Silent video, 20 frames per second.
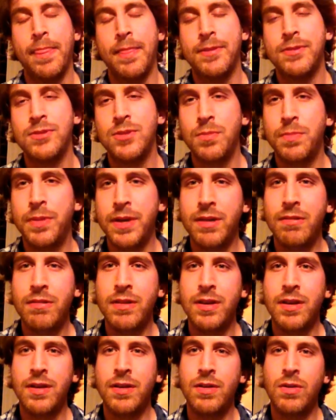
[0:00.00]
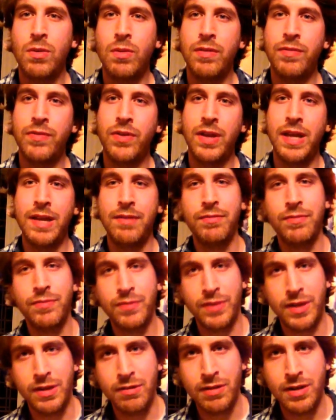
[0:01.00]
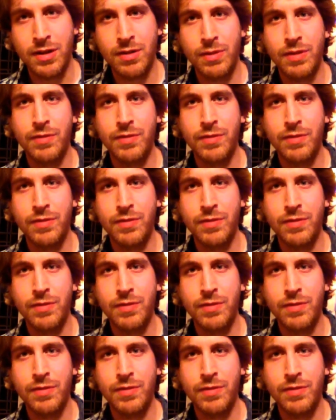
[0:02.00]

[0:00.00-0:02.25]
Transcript: superior, or we feel inferior.